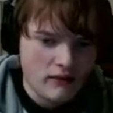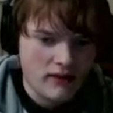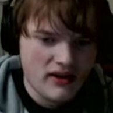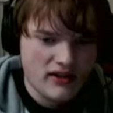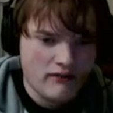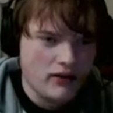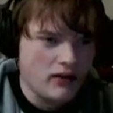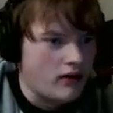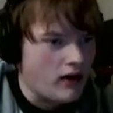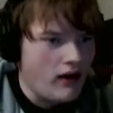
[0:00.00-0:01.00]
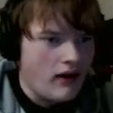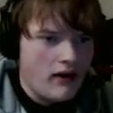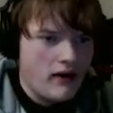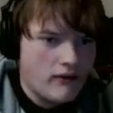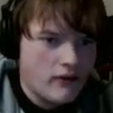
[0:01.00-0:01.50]
Why would my stuff be here?
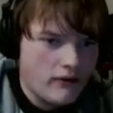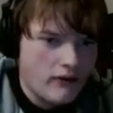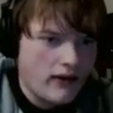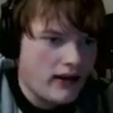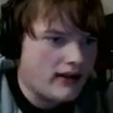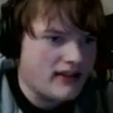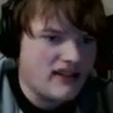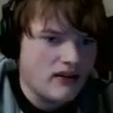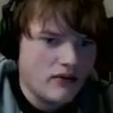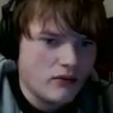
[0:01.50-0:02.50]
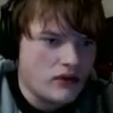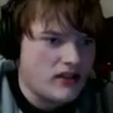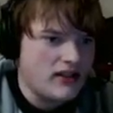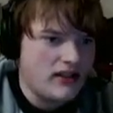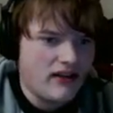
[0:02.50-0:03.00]
From the railing, I could see over the
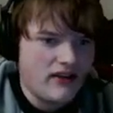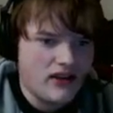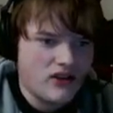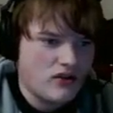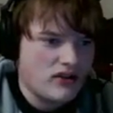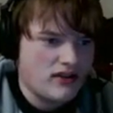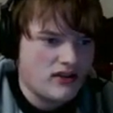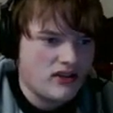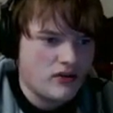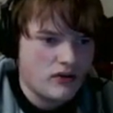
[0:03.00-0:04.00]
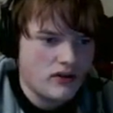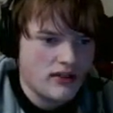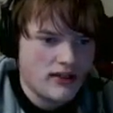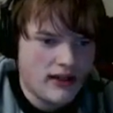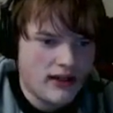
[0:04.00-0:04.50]
woods and down the entrance to the
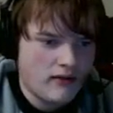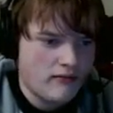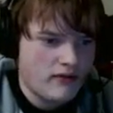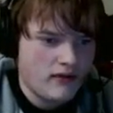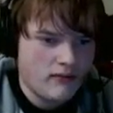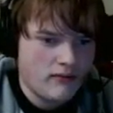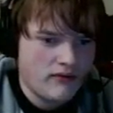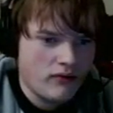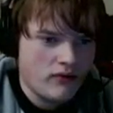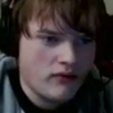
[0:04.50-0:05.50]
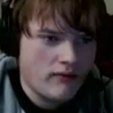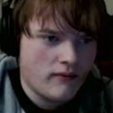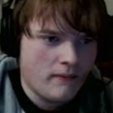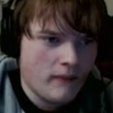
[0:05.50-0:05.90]
sewers. Had I come through here before?